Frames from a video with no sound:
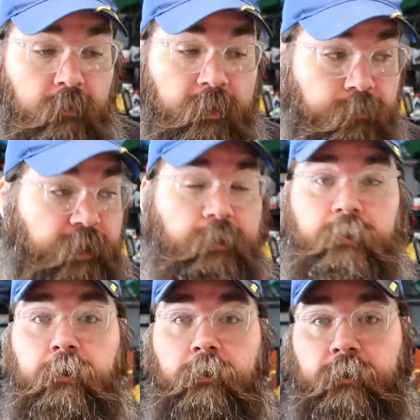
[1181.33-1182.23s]
like a paint
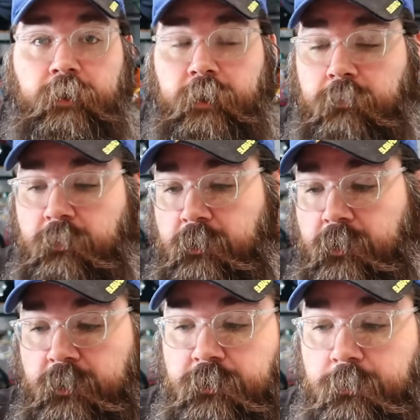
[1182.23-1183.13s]
stirrer stick
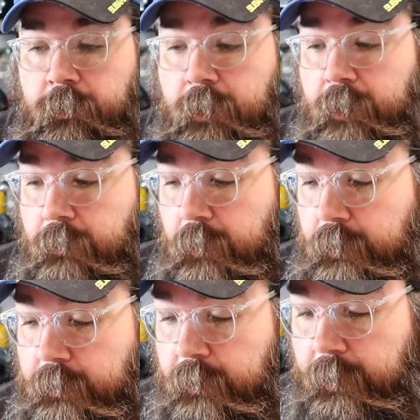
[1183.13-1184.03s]
with a strip of leather
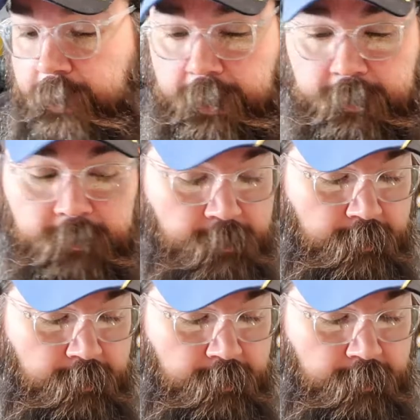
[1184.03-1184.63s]
on it that I had.